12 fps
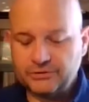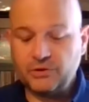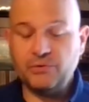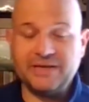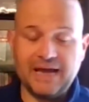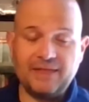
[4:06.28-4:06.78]
So
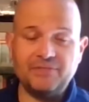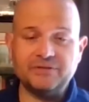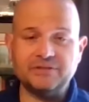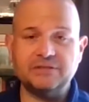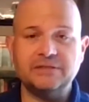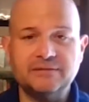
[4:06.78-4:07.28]
yeah,
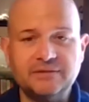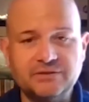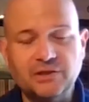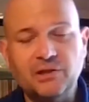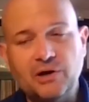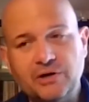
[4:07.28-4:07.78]
there's a
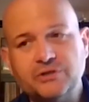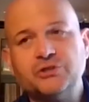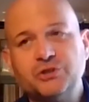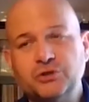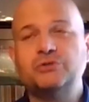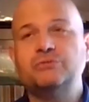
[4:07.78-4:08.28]
there's a large
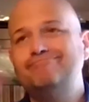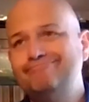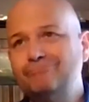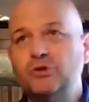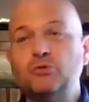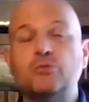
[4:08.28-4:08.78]

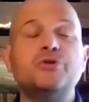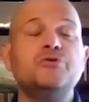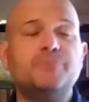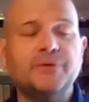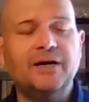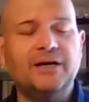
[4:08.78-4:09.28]

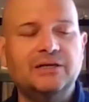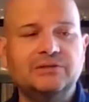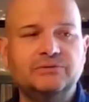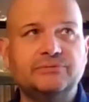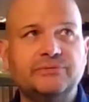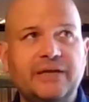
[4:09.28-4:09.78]
group of
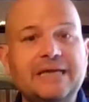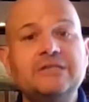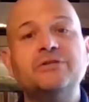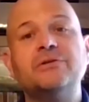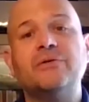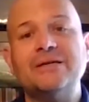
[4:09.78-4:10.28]

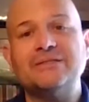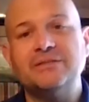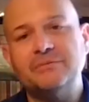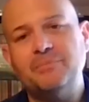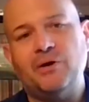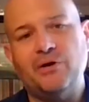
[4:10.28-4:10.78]

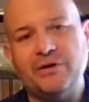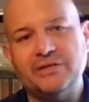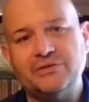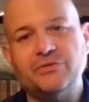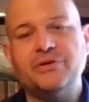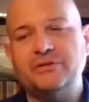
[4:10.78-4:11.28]
interested parties.
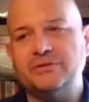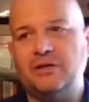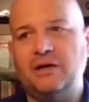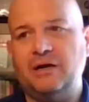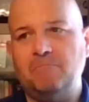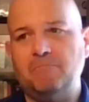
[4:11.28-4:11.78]
So there's
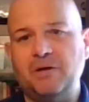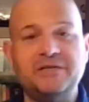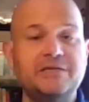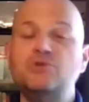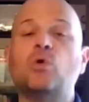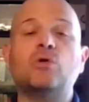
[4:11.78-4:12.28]
um, an
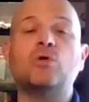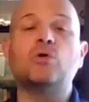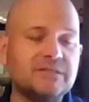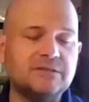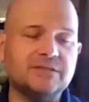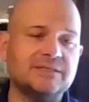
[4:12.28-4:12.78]

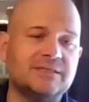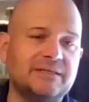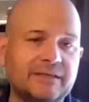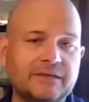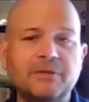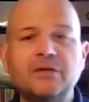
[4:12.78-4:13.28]
enormous
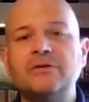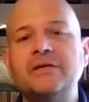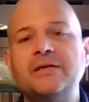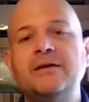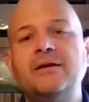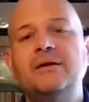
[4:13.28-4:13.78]
descendant community.